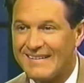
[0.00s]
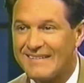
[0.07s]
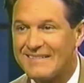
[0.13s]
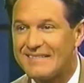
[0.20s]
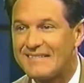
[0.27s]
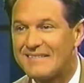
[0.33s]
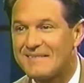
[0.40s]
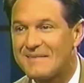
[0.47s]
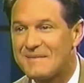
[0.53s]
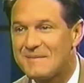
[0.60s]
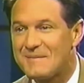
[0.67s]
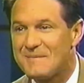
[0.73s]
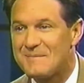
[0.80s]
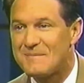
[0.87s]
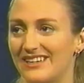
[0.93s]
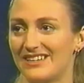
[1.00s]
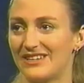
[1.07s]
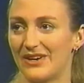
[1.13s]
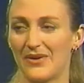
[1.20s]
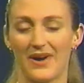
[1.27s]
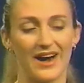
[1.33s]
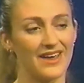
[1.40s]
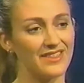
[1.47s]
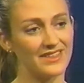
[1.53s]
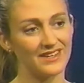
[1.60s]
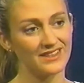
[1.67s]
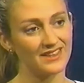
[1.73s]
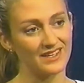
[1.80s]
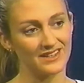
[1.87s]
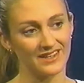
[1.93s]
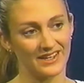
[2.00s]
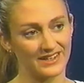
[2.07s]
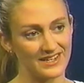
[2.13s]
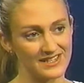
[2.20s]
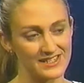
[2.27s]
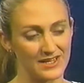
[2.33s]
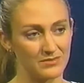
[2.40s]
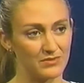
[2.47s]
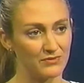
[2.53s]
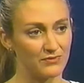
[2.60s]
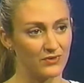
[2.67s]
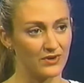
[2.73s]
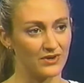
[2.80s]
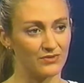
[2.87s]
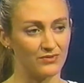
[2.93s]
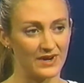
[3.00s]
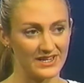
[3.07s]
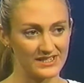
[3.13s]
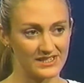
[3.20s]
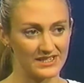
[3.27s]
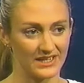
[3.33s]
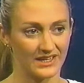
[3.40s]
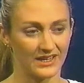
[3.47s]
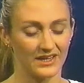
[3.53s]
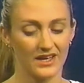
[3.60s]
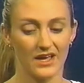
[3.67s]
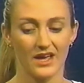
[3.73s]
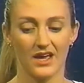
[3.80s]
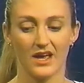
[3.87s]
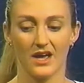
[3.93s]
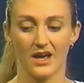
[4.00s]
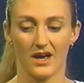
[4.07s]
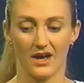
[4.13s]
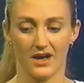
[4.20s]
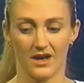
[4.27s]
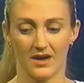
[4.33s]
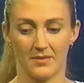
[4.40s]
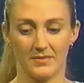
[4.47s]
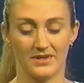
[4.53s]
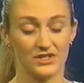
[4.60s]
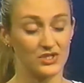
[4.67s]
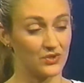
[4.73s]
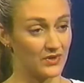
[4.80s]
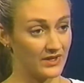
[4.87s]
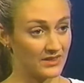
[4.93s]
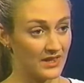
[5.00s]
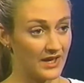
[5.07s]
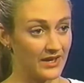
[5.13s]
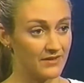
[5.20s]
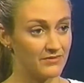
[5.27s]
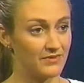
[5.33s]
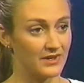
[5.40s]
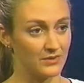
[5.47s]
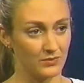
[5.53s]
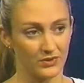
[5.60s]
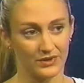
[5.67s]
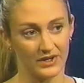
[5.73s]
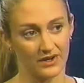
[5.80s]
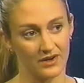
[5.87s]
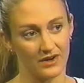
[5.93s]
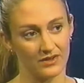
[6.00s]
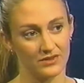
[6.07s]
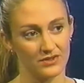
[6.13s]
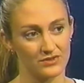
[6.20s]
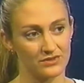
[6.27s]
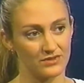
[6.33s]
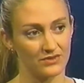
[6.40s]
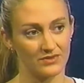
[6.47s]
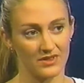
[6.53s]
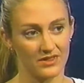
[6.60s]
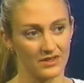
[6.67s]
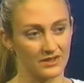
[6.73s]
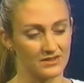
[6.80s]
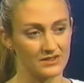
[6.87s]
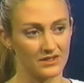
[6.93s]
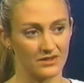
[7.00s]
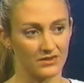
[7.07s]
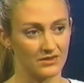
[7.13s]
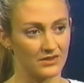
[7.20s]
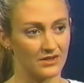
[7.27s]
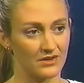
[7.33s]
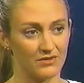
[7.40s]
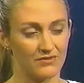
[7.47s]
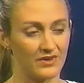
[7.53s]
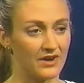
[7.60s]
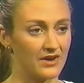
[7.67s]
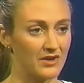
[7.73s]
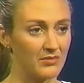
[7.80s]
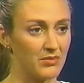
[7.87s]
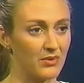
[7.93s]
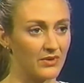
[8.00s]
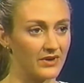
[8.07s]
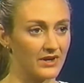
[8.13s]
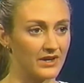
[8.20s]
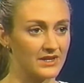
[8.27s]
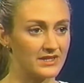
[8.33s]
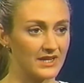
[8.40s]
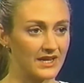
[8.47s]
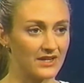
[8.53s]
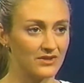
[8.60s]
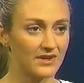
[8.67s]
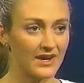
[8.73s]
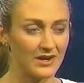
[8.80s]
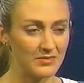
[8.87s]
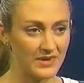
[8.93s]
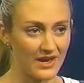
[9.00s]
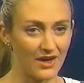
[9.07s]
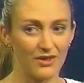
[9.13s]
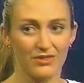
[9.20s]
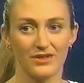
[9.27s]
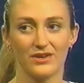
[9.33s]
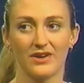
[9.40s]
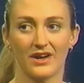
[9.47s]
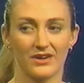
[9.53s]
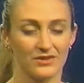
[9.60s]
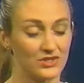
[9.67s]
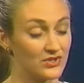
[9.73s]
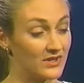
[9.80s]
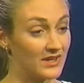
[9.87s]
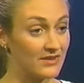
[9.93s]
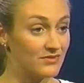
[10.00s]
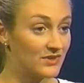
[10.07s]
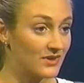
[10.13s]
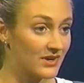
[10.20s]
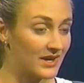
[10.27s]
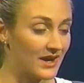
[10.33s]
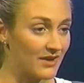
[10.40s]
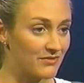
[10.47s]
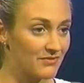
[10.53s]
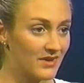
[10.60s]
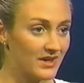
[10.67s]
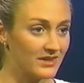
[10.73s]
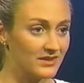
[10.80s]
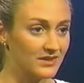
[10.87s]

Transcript: count, but I think that, like I said before, resting, enjoying life, and working hard, those are 3 things that are very important. And you got to be healthy, you got to enjoy life, and you got to have fun.